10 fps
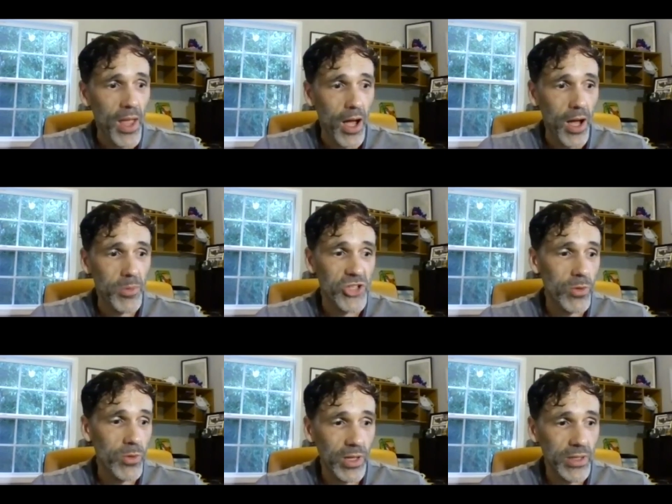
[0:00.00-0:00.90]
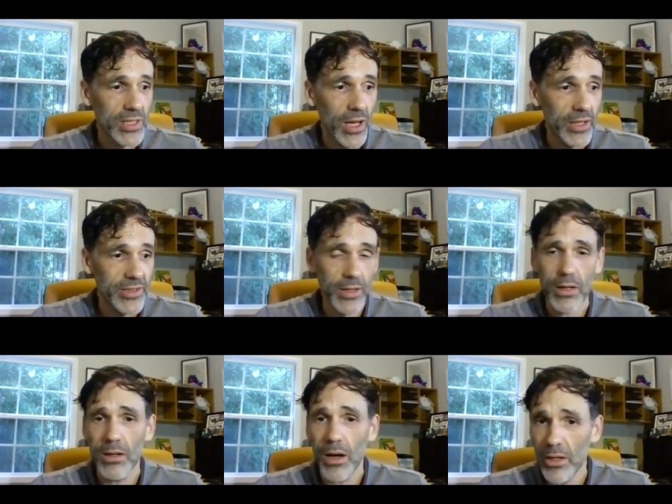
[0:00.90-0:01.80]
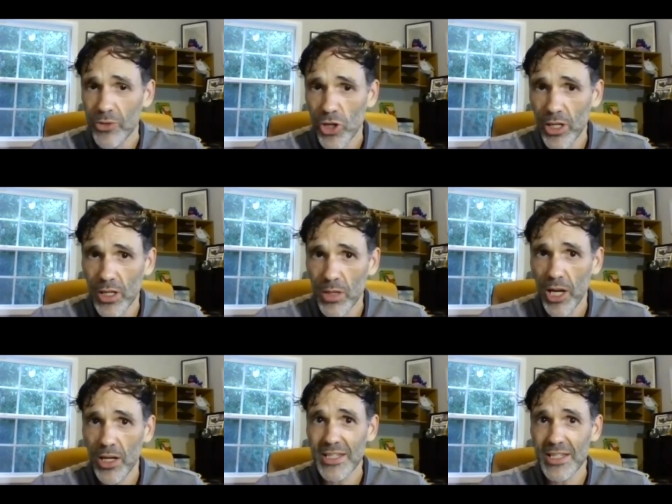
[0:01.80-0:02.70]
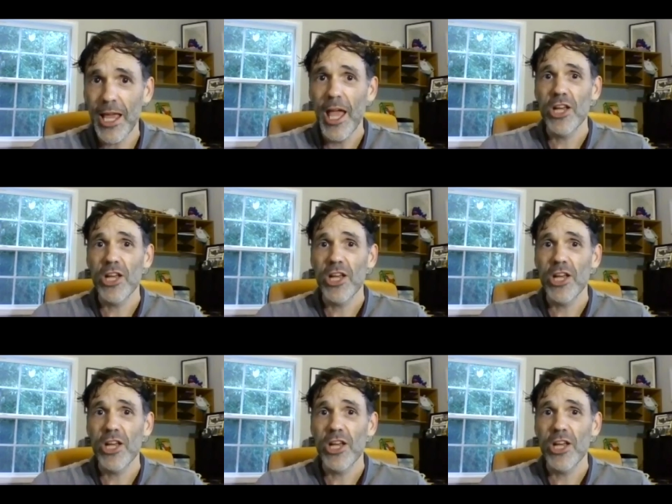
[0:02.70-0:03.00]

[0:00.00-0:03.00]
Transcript: but she did her art training in Paris.